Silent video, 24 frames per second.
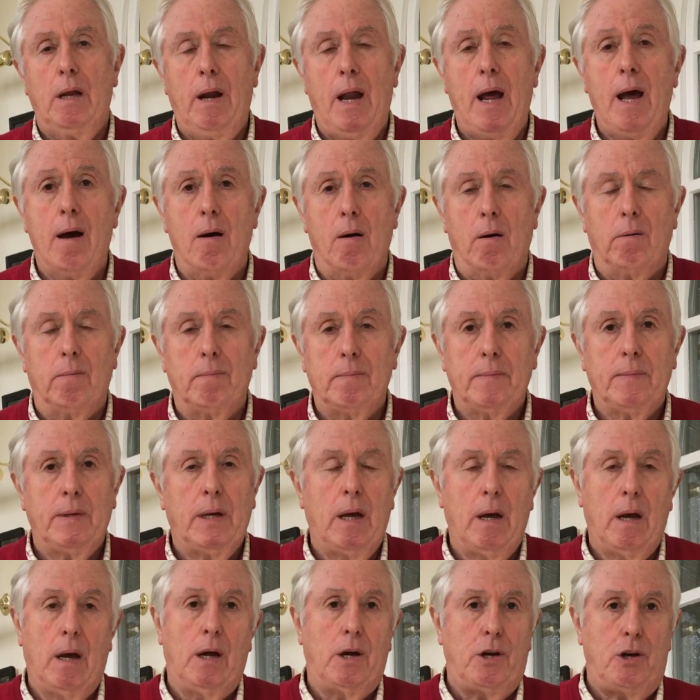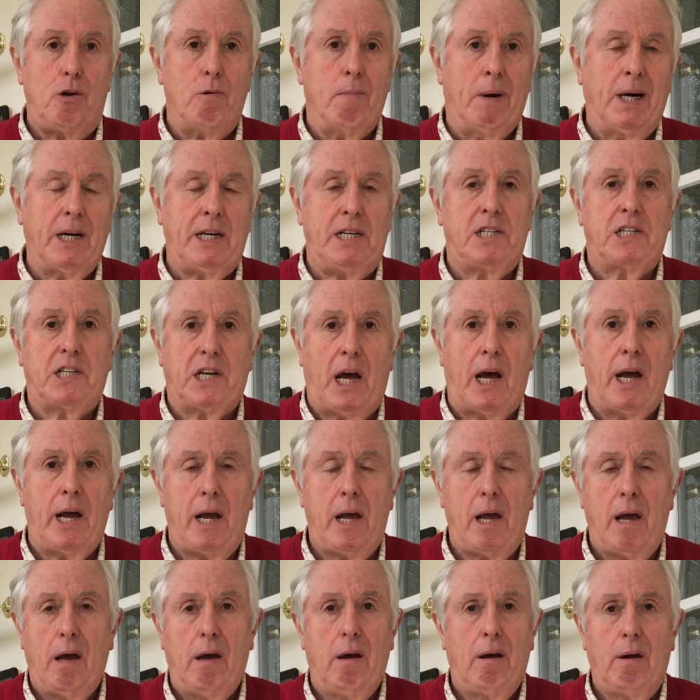Now, you might
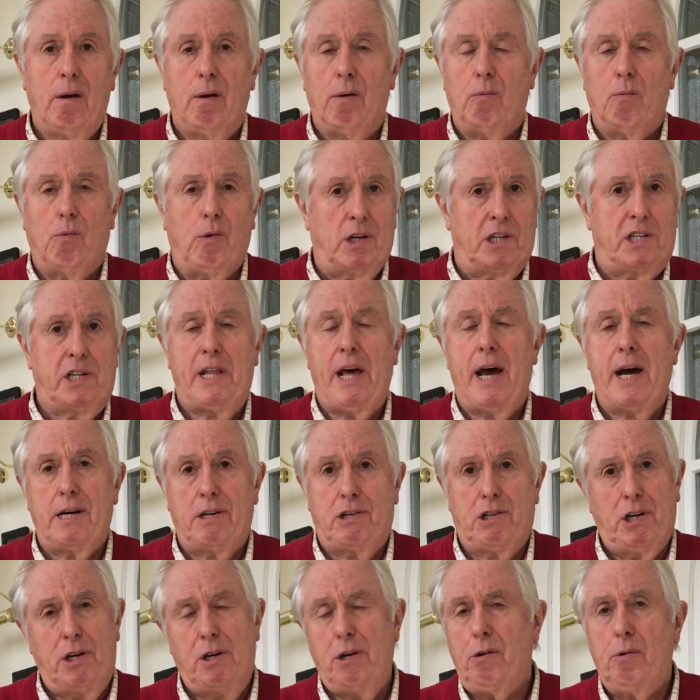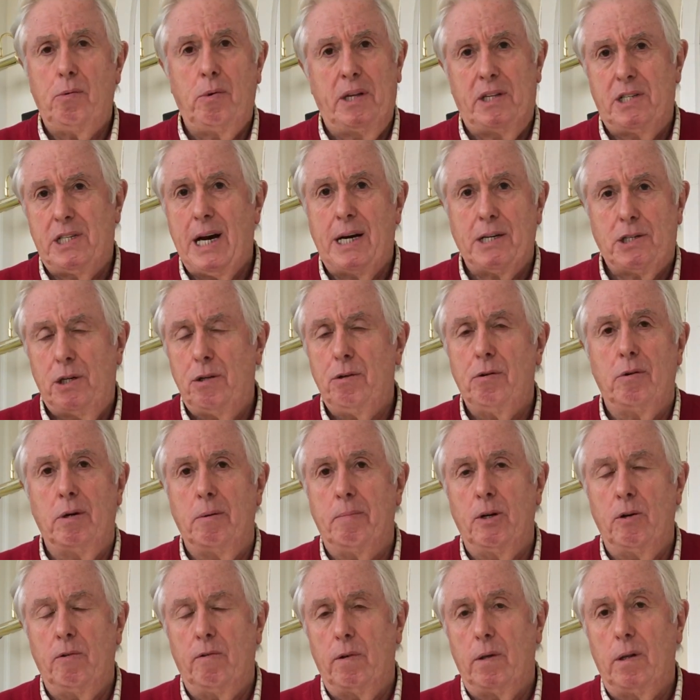say, what's that to do with tattoo
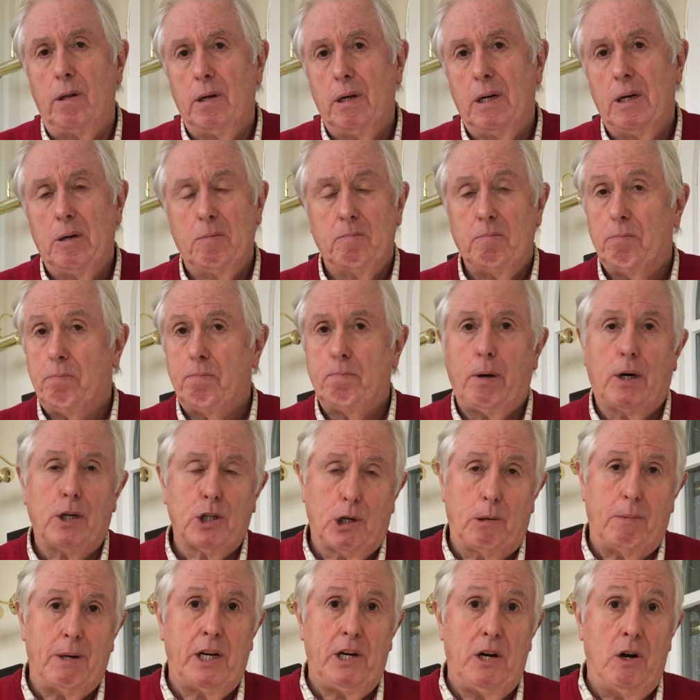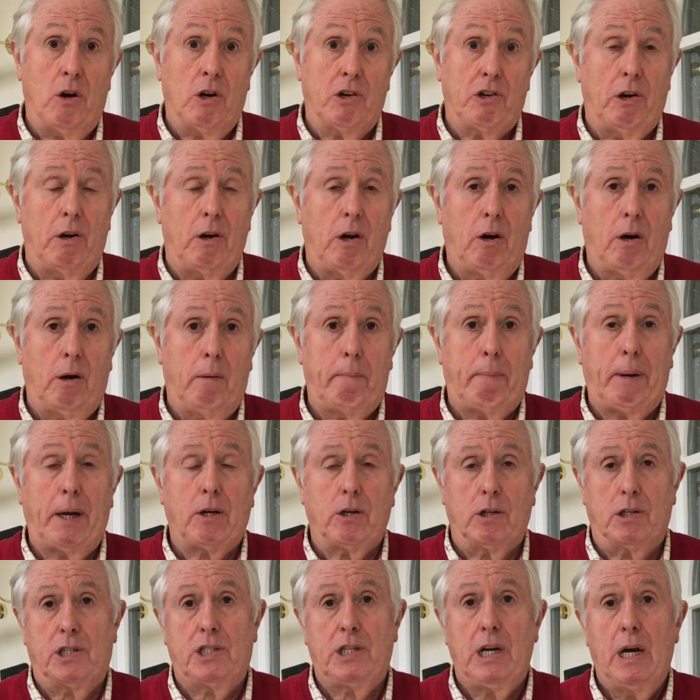removal? Possibly not a lot,
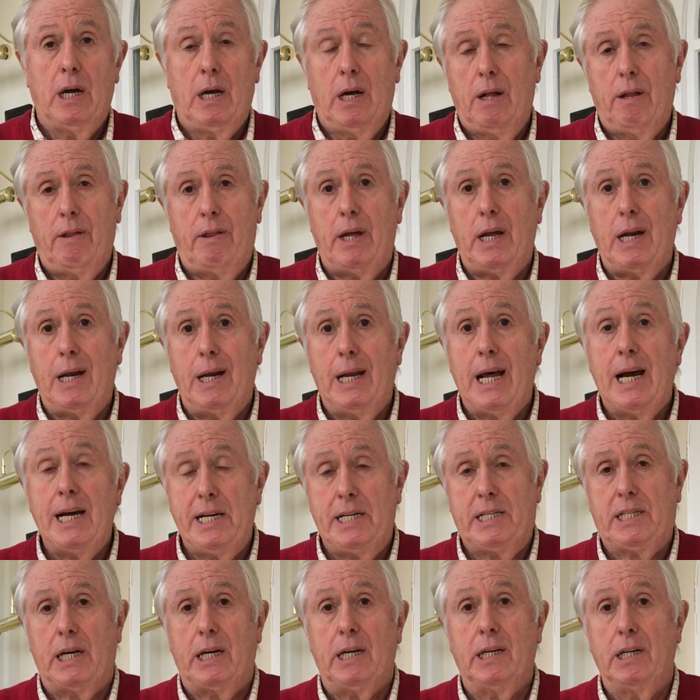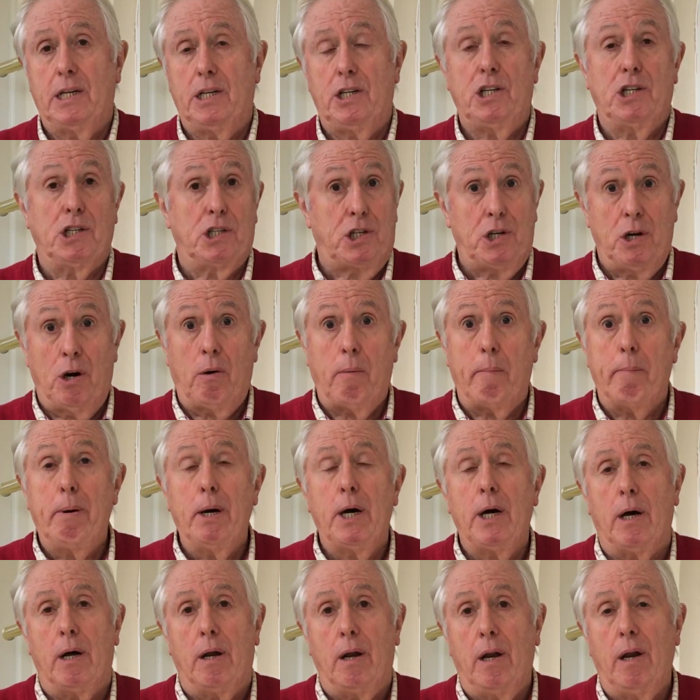because the laser does not
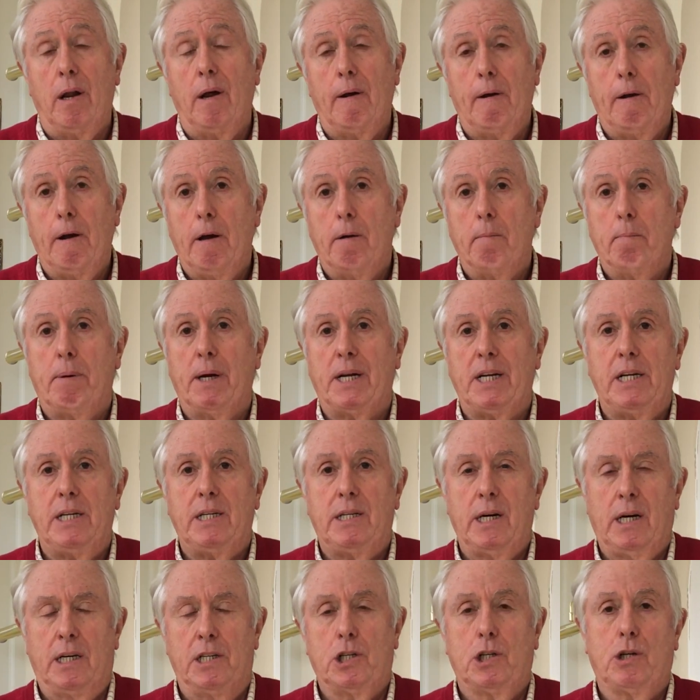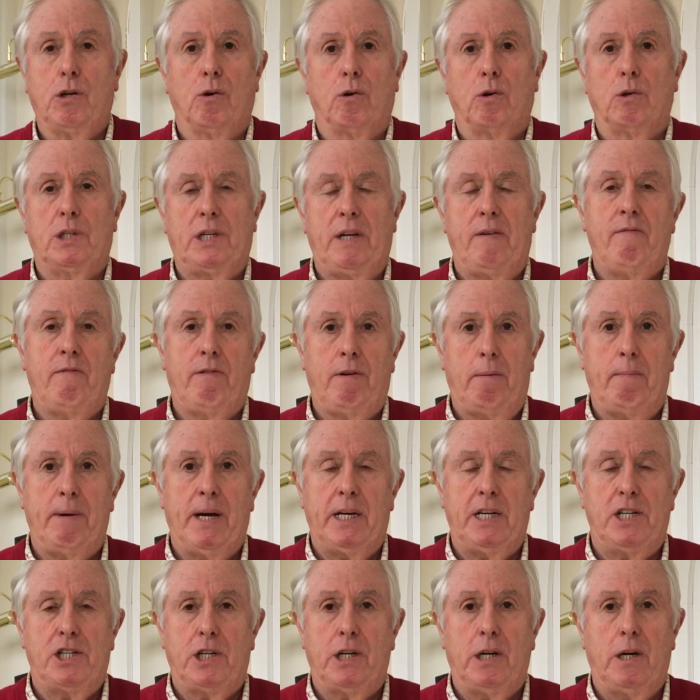burn, but it does cause
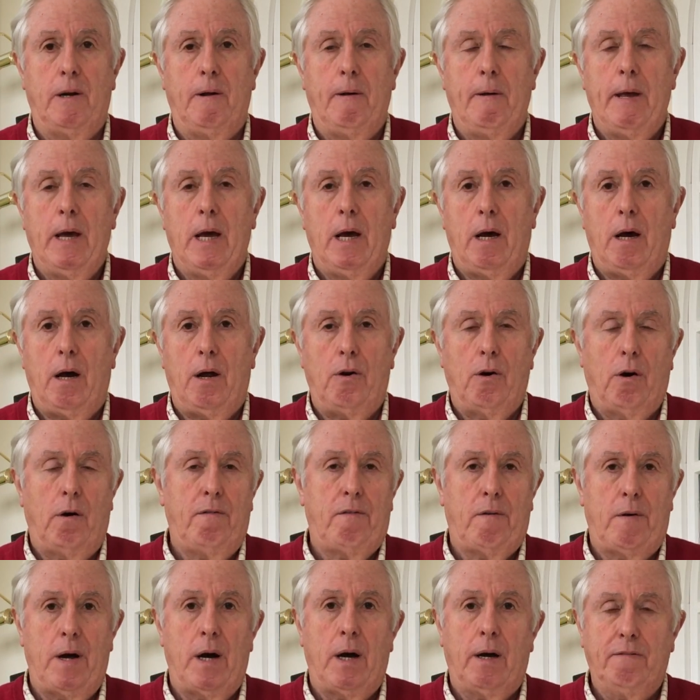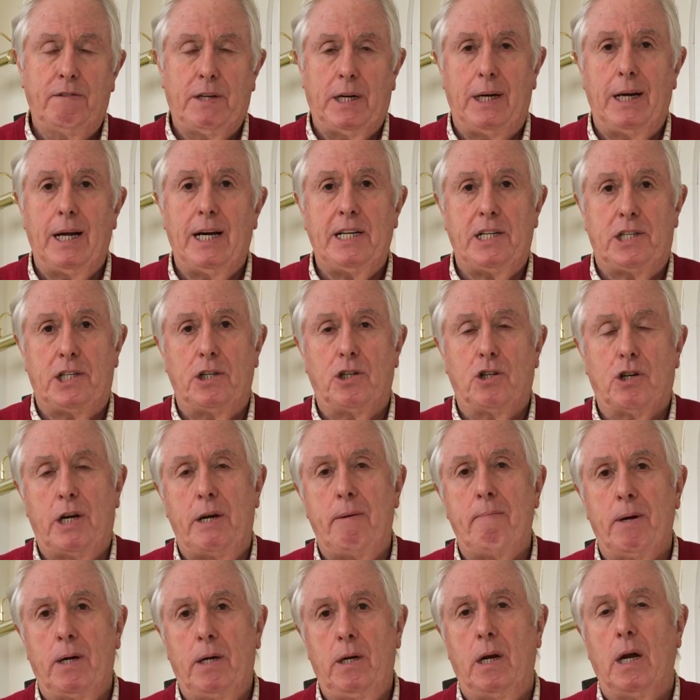inflammation. And often after laser
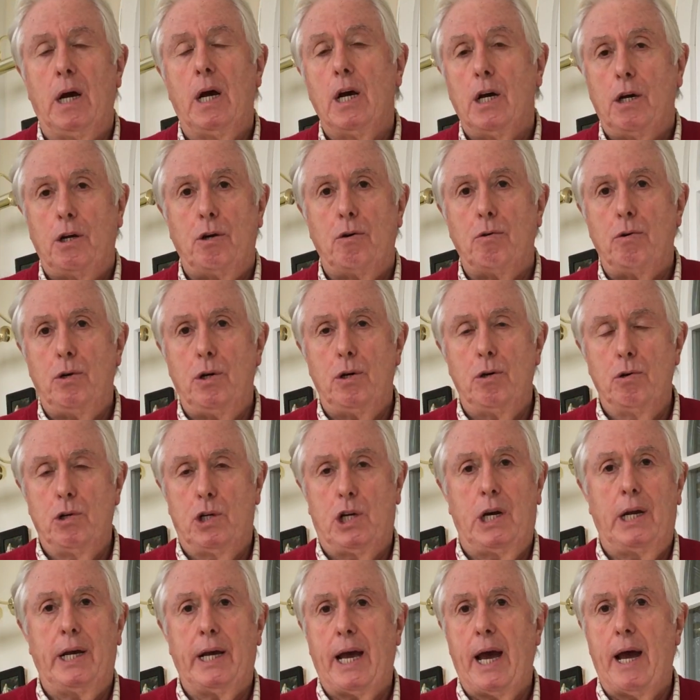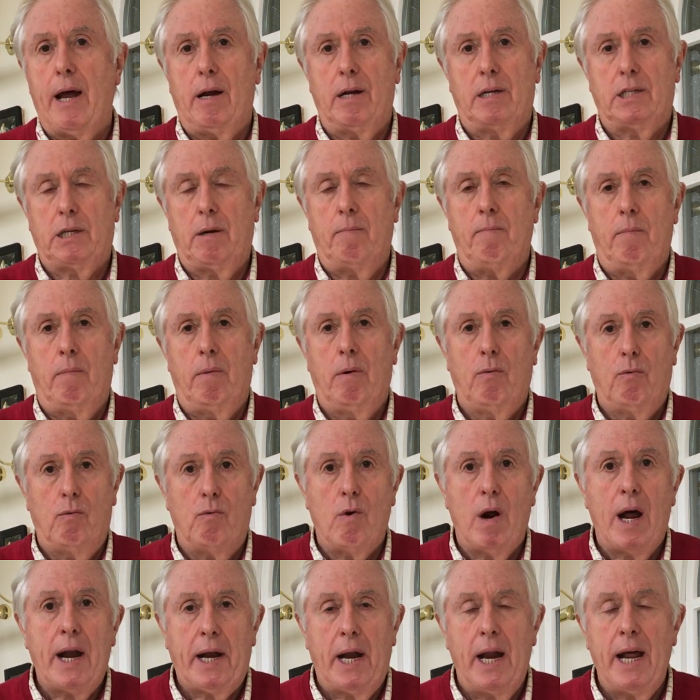treatment, you usually get some
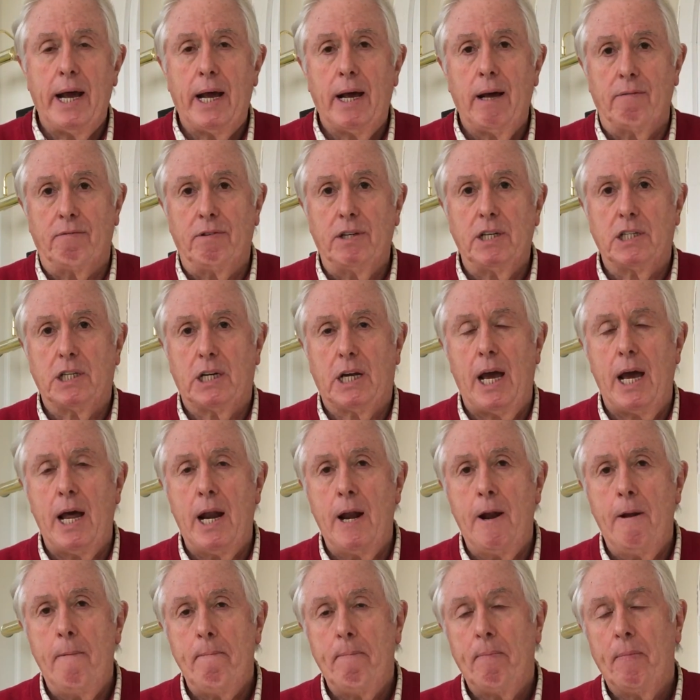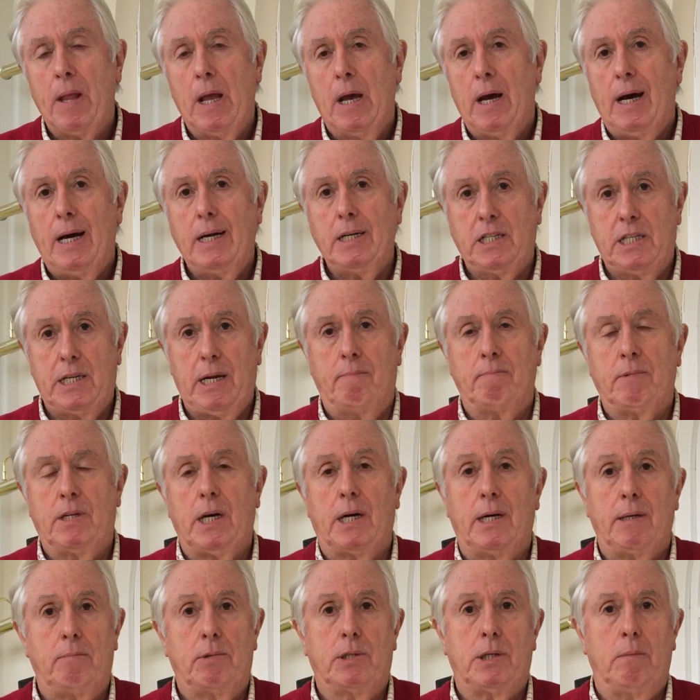reddening of the skin and
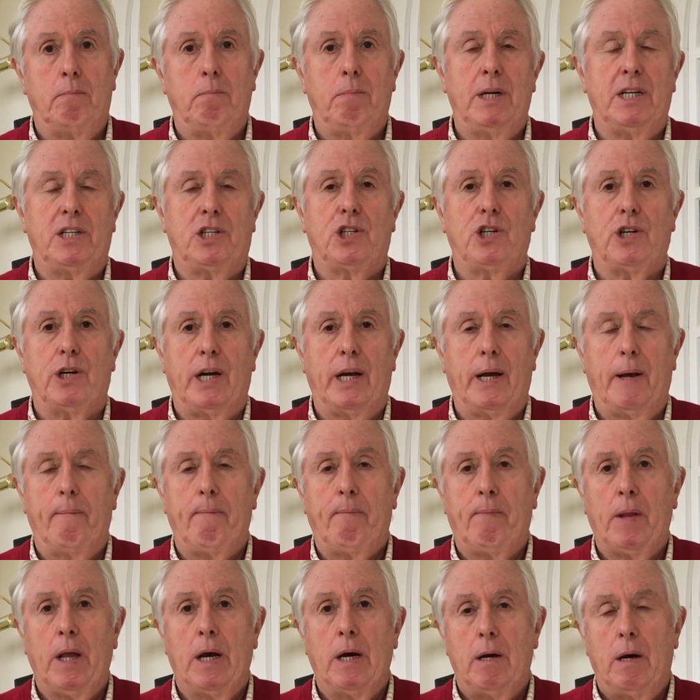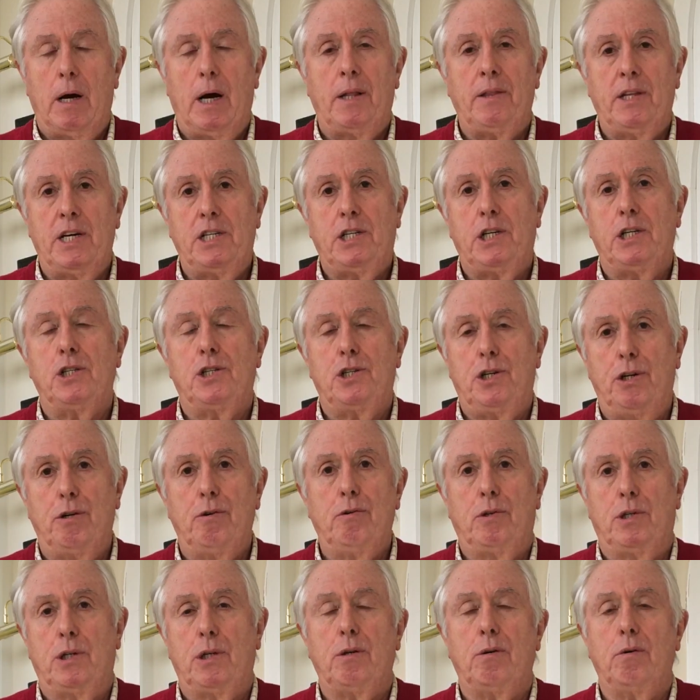sometimes some blistering. And this is due
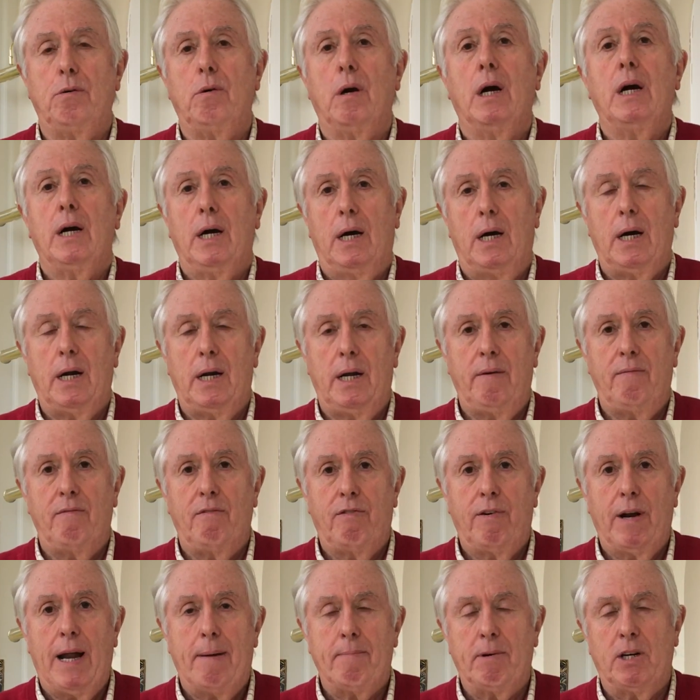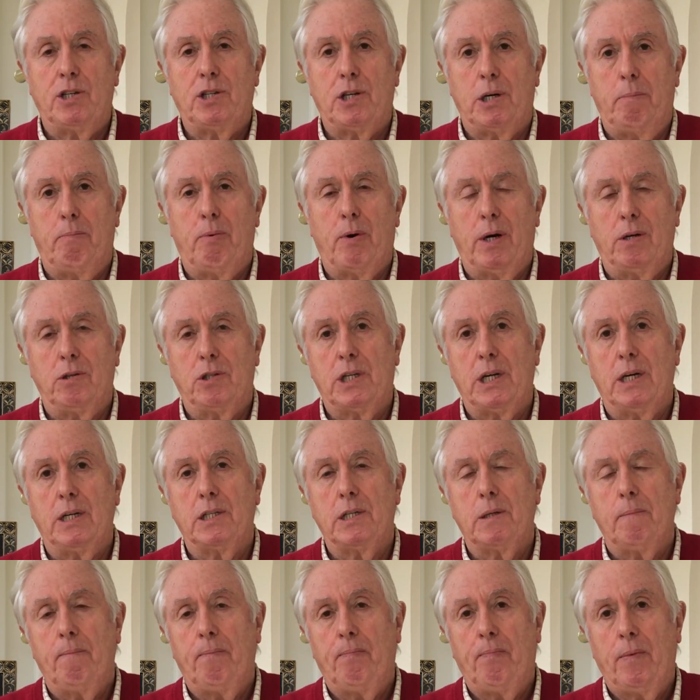to an inflammatory
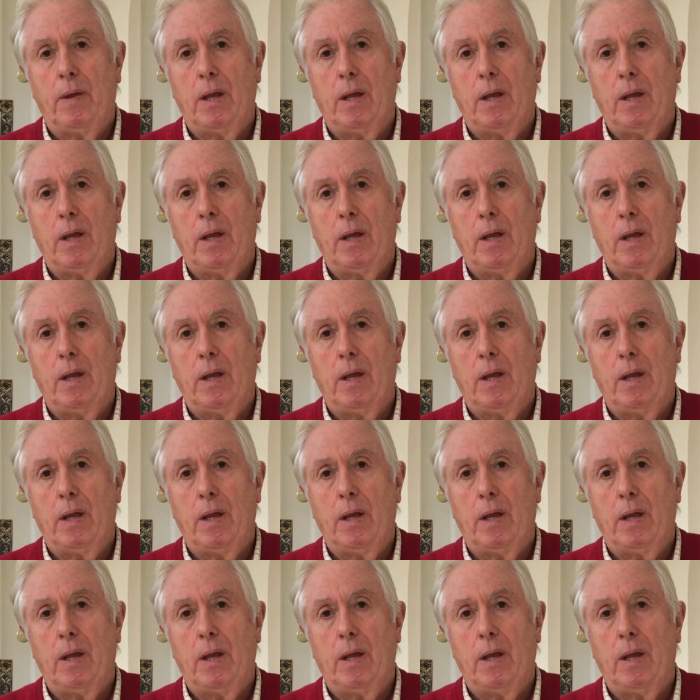process.